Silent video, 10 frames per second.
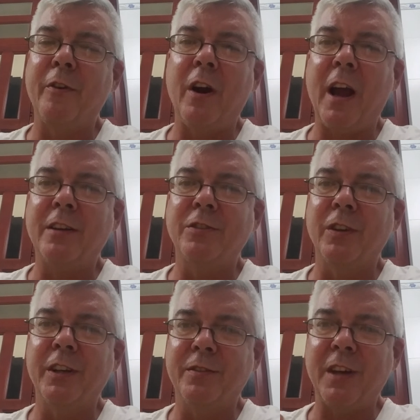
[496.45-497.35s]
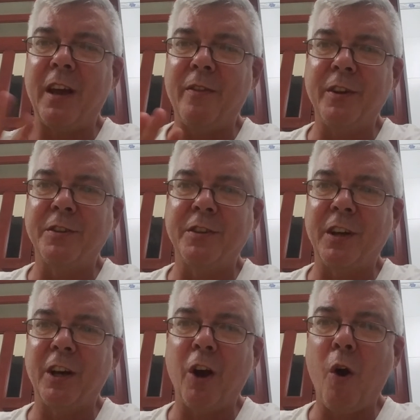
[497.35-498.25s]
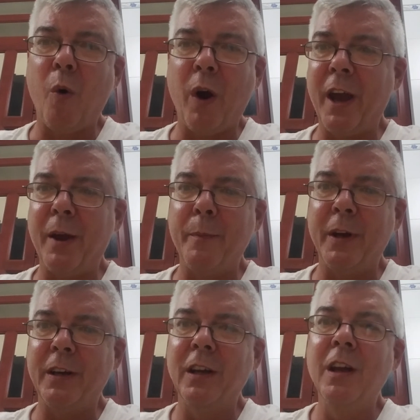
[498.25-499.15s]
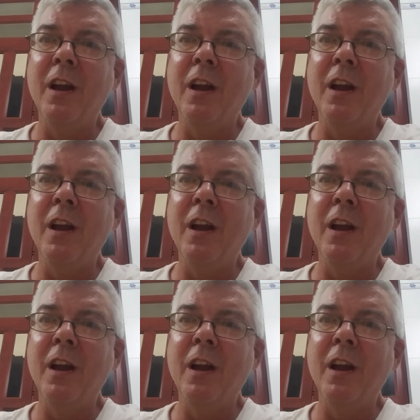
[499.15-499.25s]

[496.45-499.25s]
They're actually saying this is going to go away, but